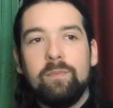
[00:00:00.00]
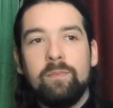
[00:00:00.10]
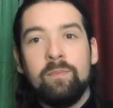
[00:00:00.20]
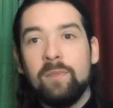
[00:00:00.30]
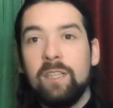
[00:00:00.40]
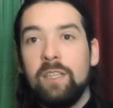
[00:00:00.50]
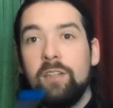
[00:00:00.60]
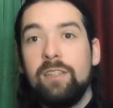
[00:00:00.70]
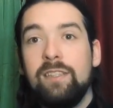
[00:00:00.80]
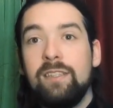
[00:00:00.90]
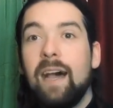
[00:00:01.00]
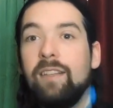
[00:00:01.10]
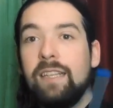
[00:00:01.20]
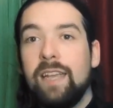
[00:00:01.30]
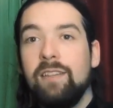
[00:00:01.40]
You know, this is
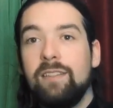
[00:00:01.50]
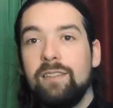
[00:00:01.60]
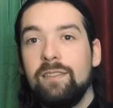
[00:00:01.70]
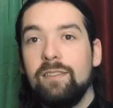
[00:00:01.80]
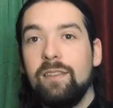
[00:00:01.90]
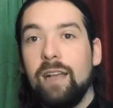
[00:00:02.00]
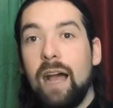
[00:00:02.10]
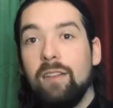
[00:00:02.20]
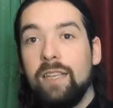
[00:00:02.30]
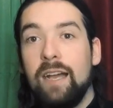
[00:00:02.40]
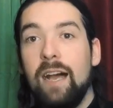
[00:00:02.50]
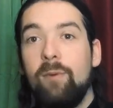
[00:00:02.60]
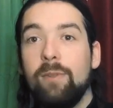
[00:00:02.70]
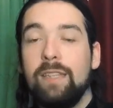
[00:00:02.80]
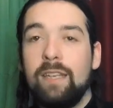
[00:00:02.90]
how they
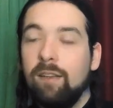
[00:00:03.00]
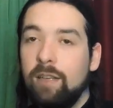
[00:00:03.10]
are when they